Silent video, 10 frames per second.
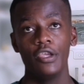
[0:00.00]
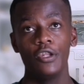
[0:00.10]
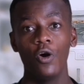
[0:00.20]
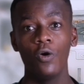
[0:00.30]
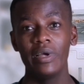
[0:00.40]

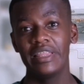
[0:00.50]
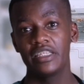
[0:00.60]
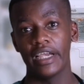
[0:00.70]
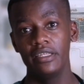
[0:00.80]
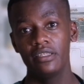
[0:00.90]
you know, in the
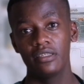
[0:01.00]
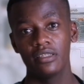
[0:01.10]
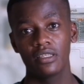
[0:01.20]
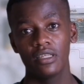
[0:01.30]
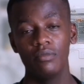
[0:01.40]
Chinese
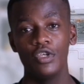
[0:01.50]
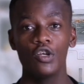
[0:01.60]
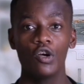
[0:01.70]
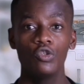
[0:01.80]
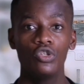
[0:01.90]
system,
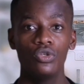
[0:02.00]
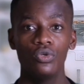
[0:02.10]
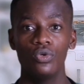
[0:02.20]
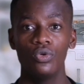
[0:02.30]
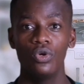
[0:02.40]
you go
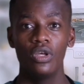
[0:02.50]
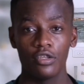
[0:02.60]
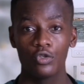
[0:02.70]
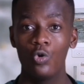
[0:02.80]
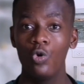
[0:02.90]

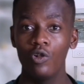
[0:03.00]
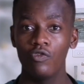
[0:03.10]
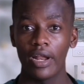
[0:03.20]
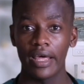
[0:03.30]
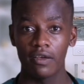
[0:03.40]
to school
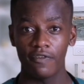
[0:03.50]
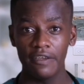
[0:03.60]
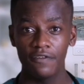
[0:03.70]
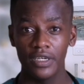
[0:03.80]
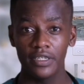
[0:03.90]
for like
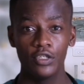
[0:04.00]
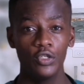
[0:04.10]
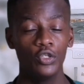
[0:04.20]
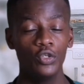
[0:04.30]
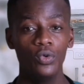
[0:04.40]
5 years,
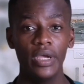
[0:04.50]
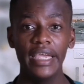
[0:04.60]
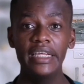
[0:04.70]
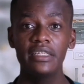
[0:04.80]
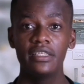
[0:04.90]
you do
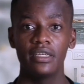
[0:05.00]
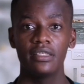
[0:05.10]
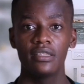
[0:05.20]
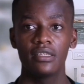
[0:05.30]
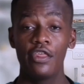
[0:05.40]

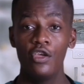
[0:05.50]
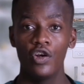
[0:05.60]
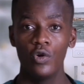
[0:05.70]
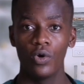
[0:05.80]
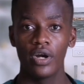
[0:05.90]
intense
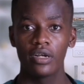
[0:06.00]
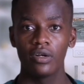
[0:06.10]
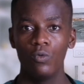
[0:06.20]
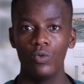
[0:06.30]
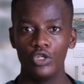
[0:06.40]
theory work.